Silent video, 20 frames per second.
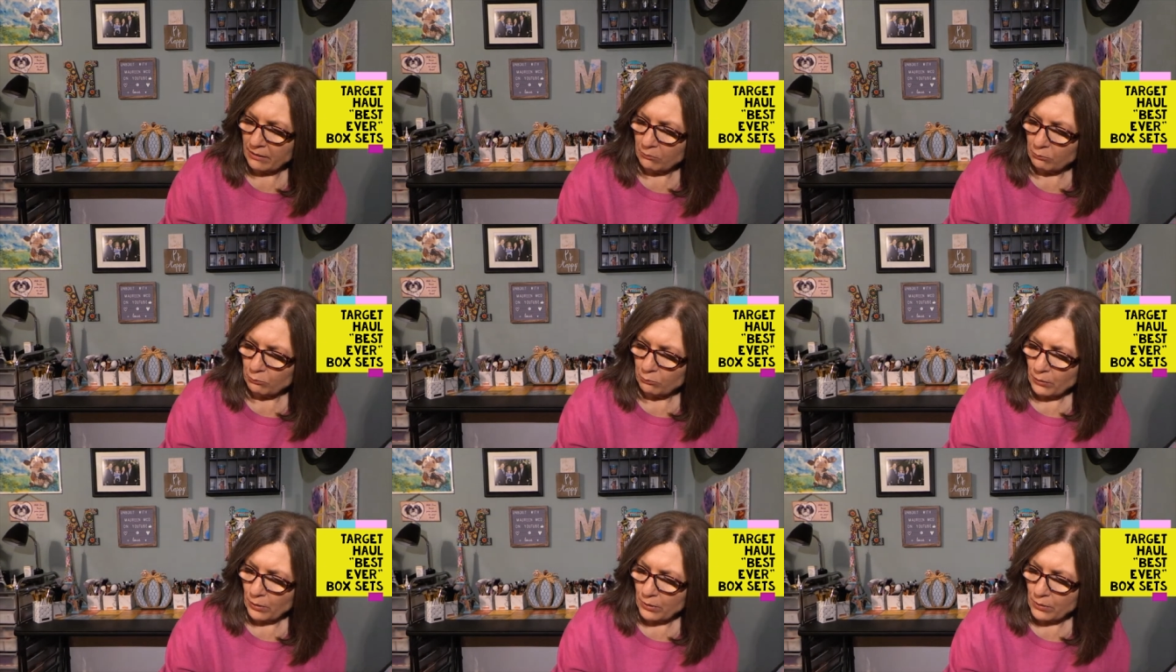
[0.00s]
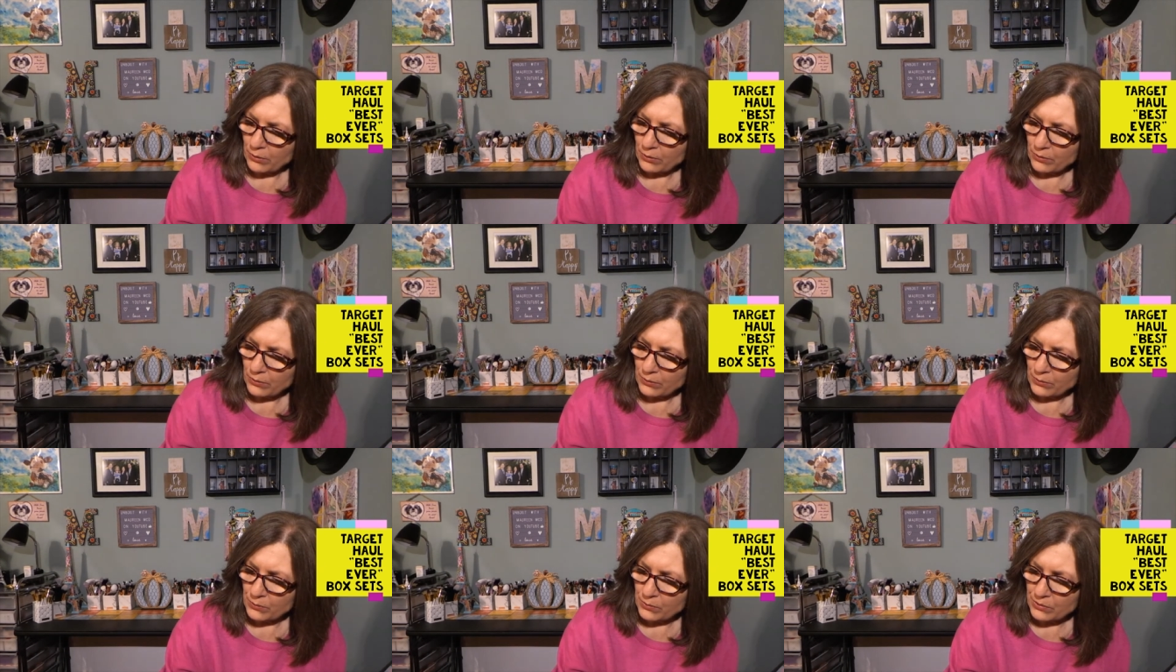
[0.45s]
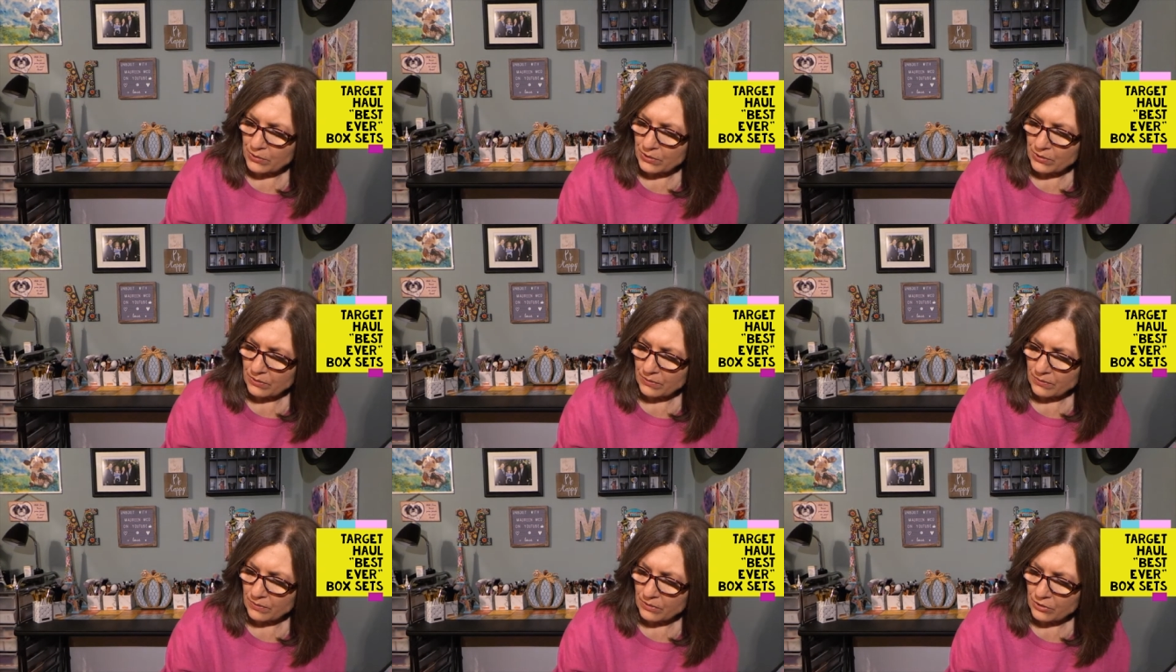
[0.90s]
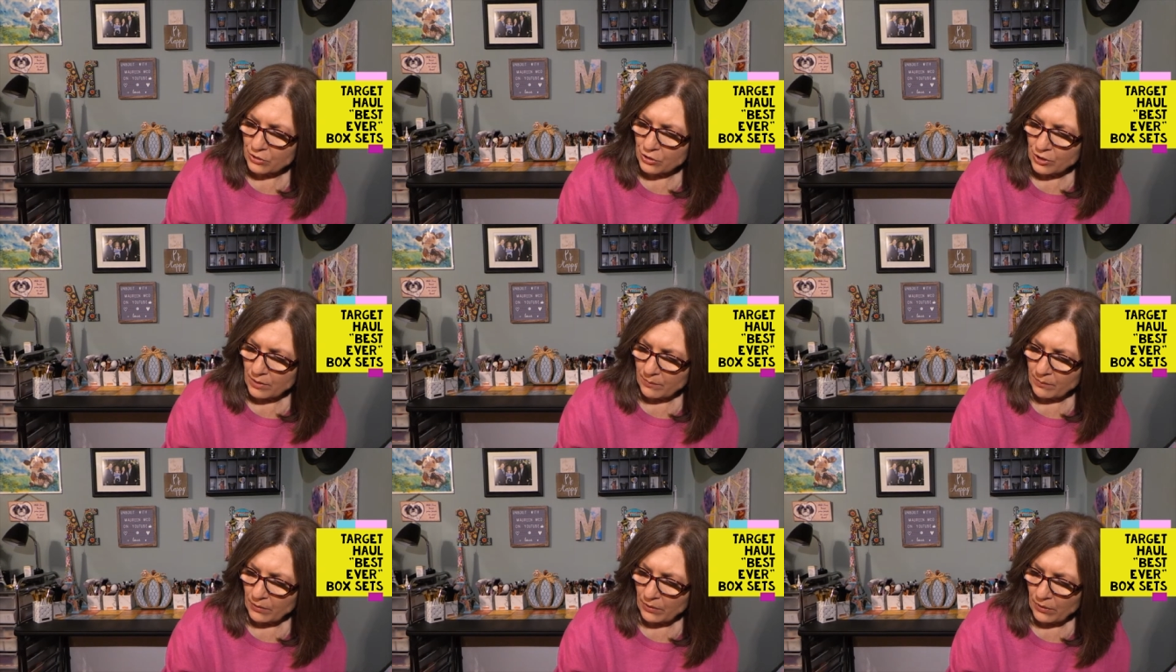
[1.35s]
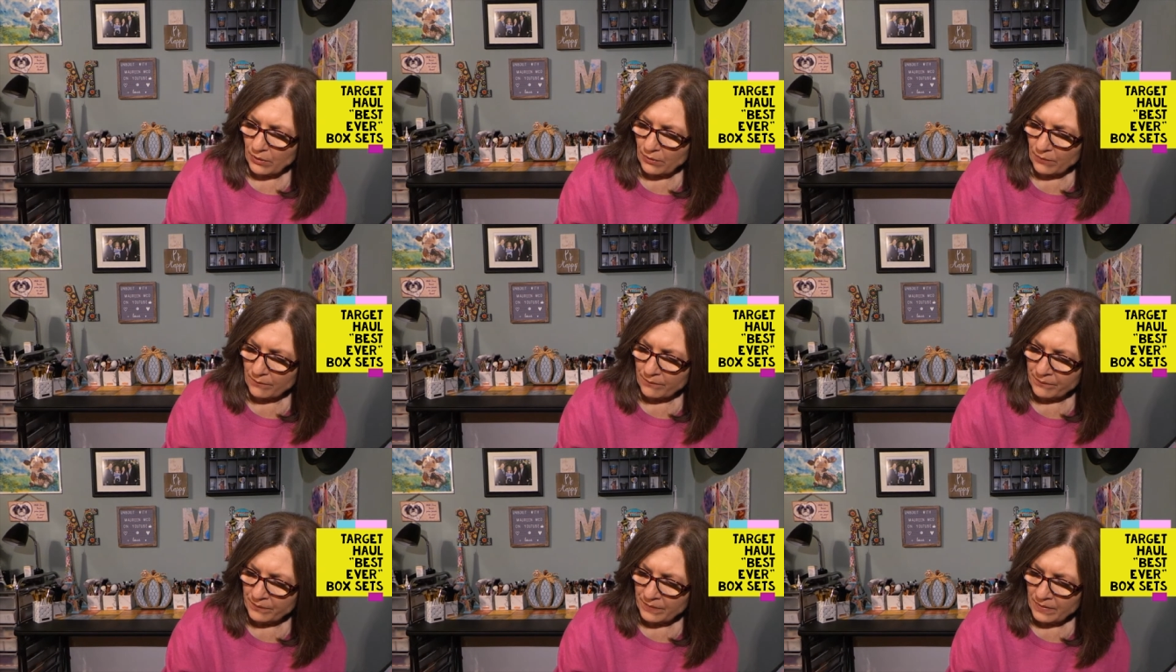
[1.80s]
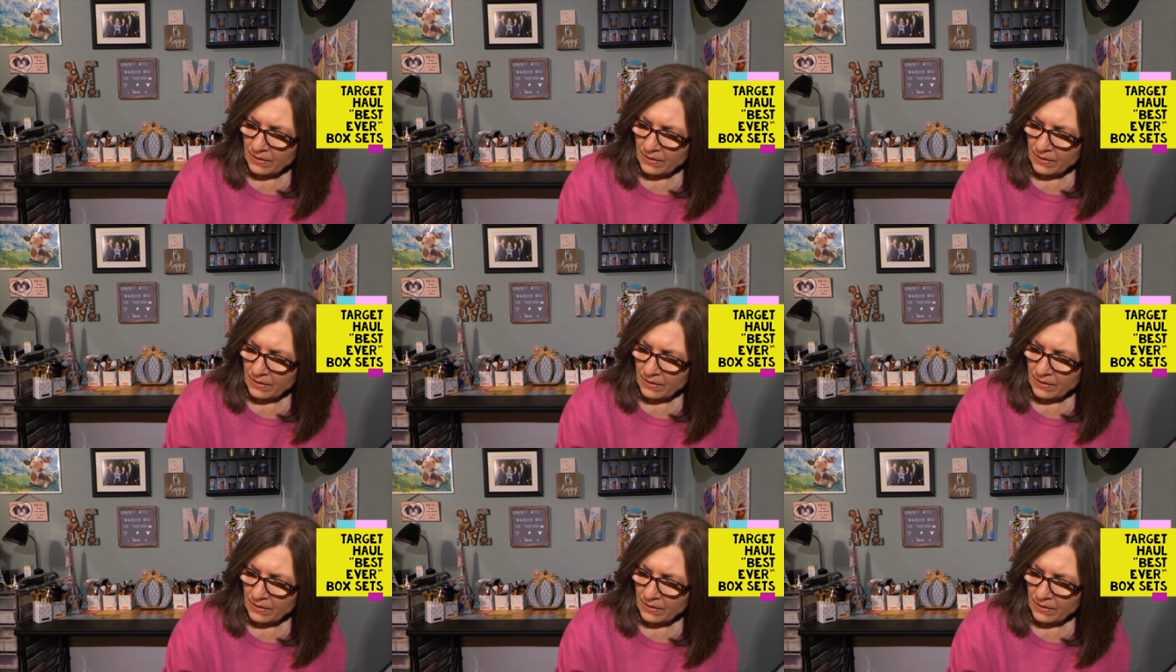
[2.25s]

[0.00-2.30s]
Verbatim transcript: a rose shimmer,